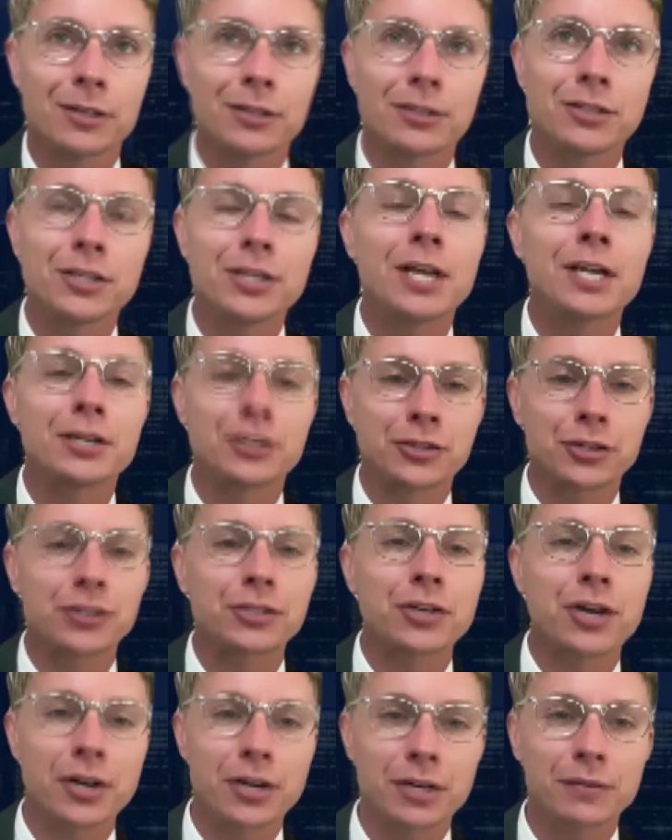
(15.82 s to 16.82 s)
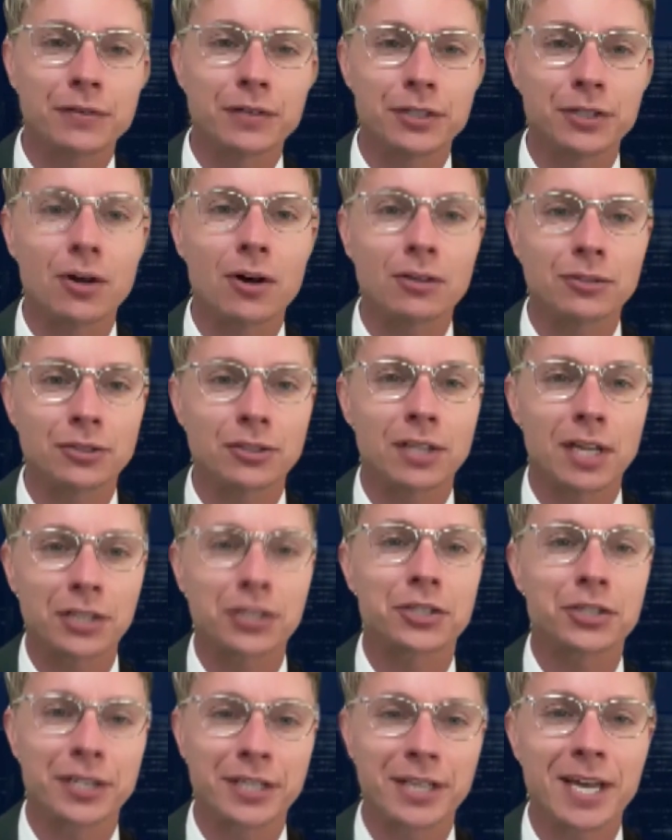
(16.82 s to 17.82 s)
teenagers are tired of adults
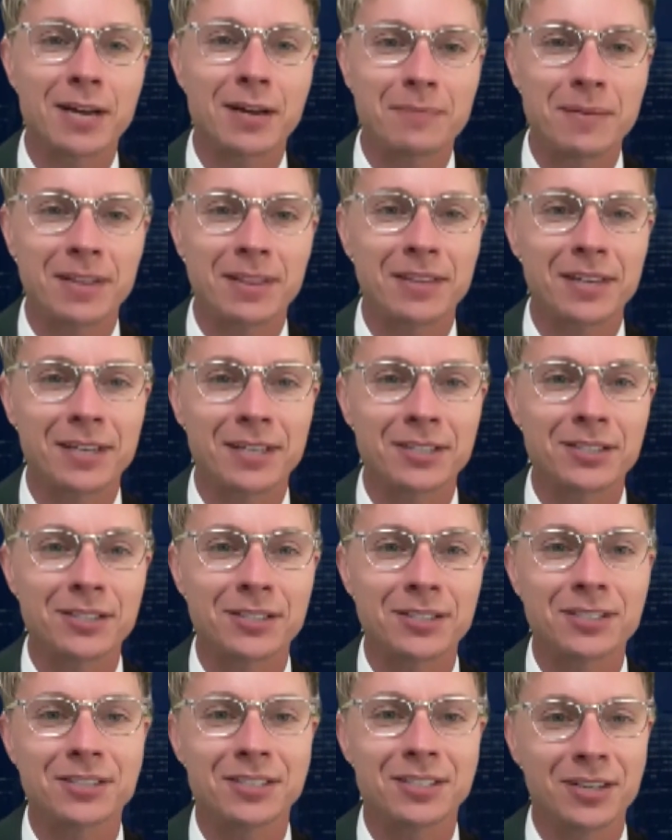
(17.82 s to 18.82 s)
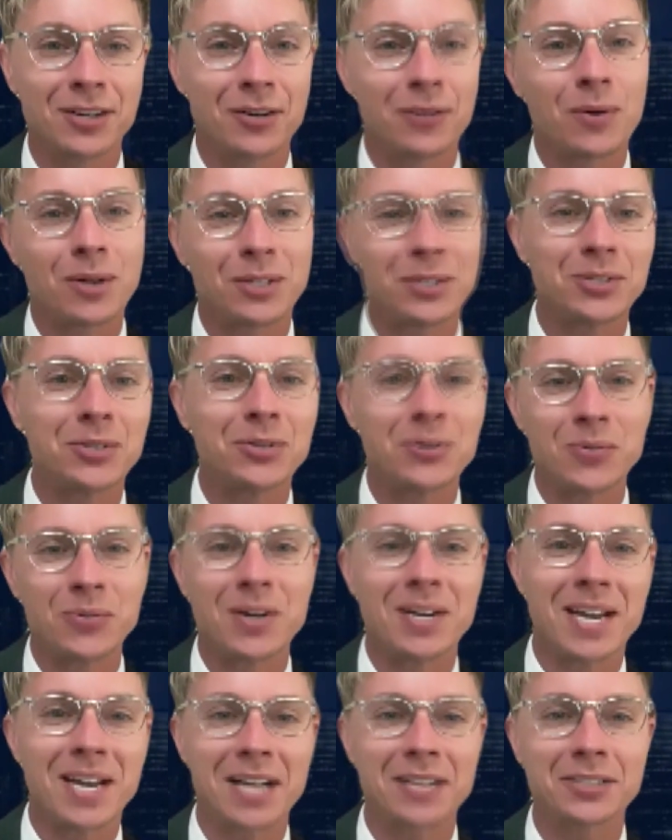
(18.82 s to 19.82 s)
lecturing them on things, you know, what to do and
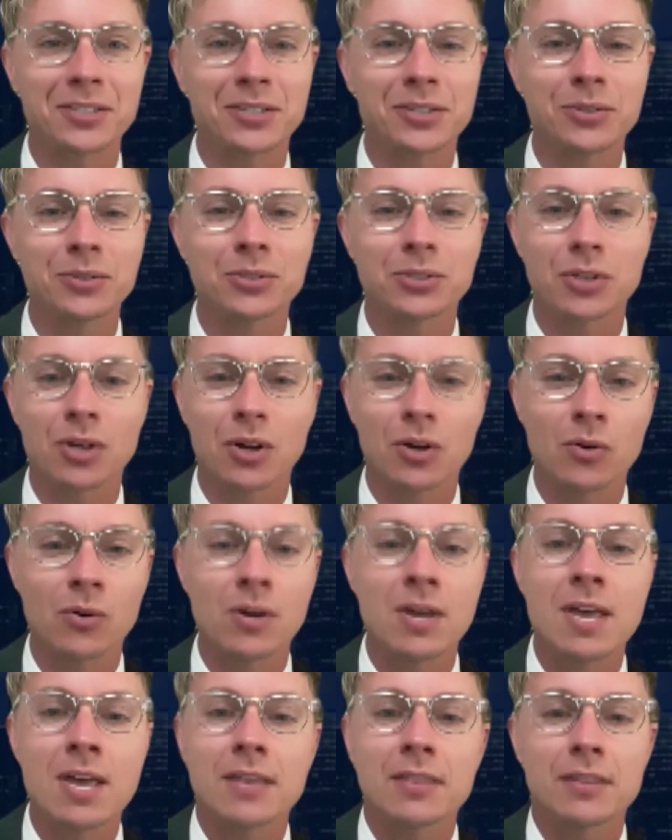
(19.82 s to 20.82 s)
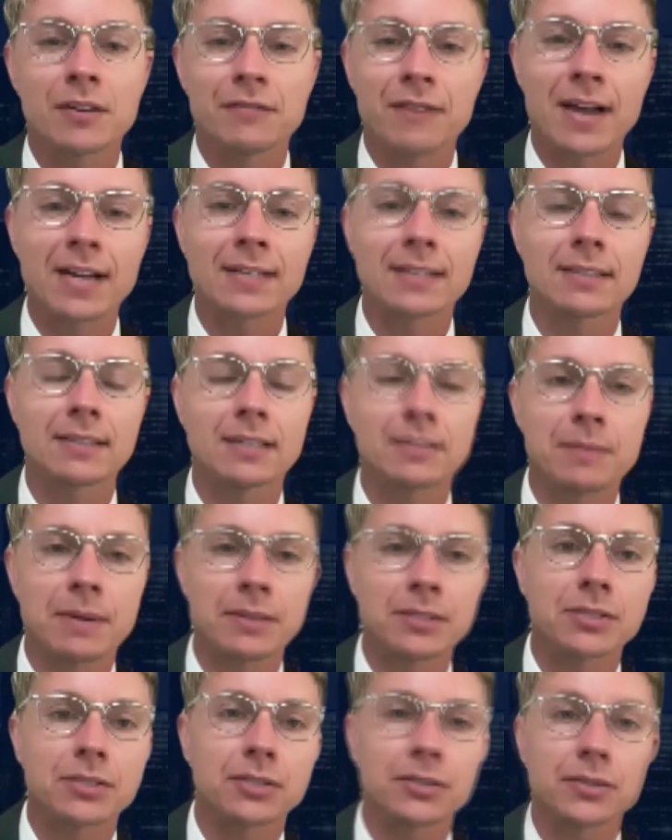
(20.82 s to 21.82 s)
what not to do. So the fact that these
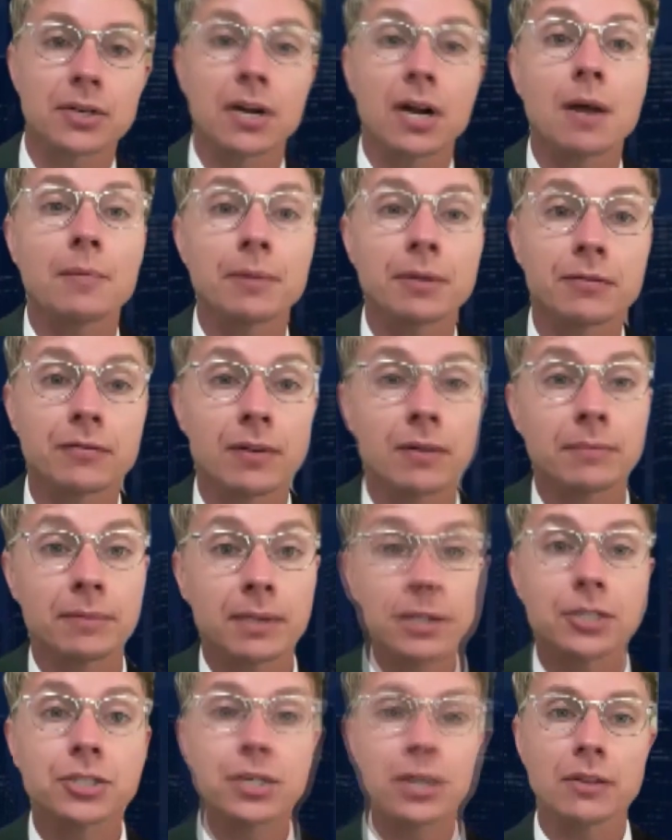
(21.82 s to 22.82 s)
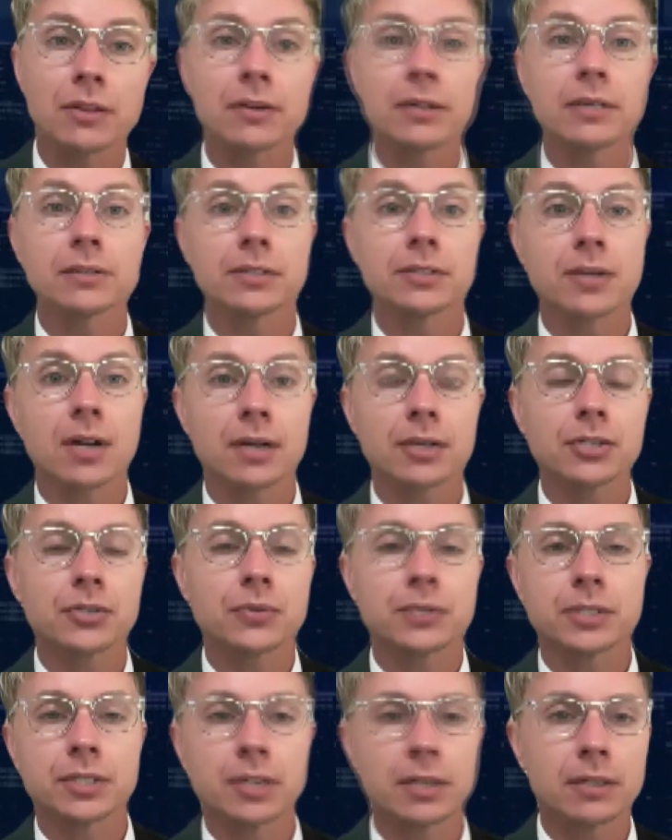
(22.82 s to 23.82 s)
messages are coming from each other and they're talking
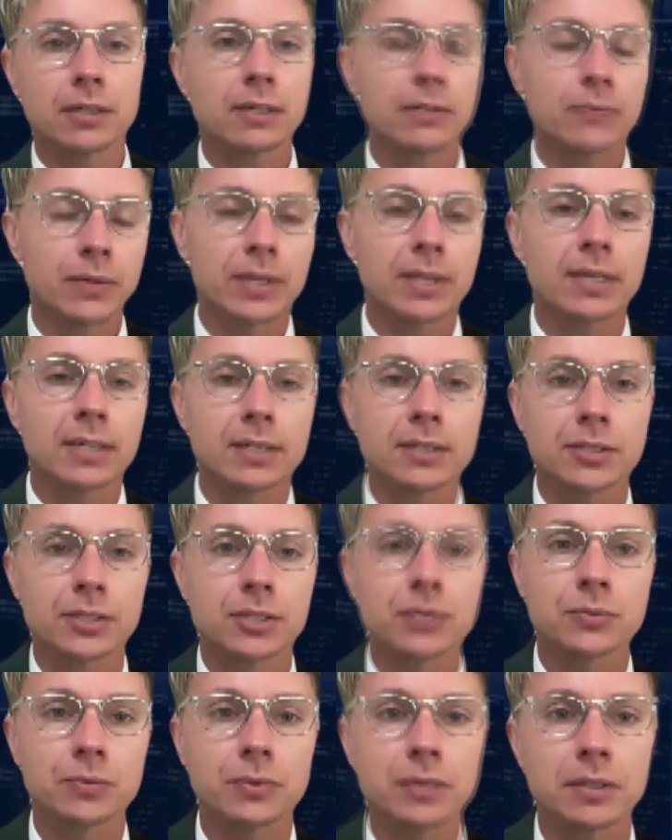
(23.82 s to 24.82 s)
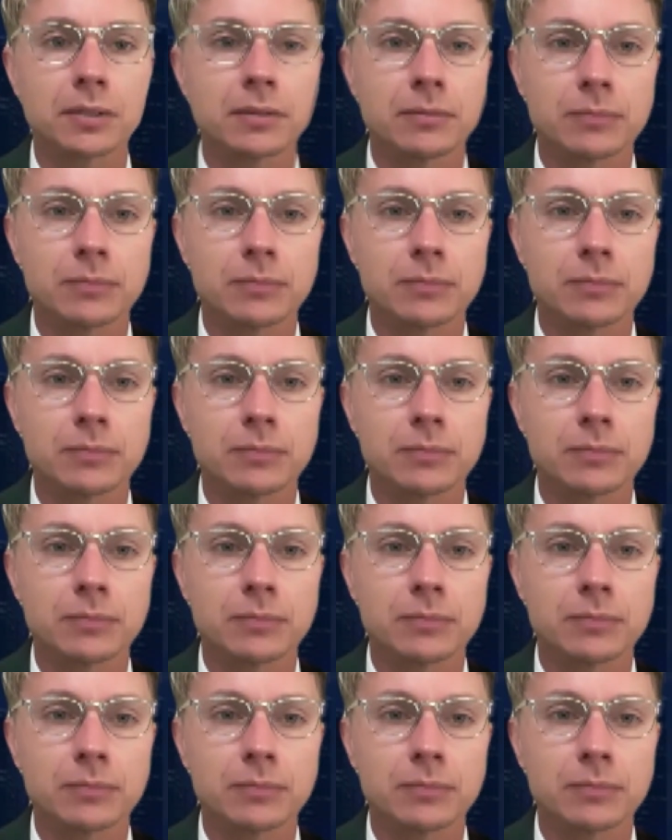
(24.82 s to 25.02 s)
to each other, we think is just really,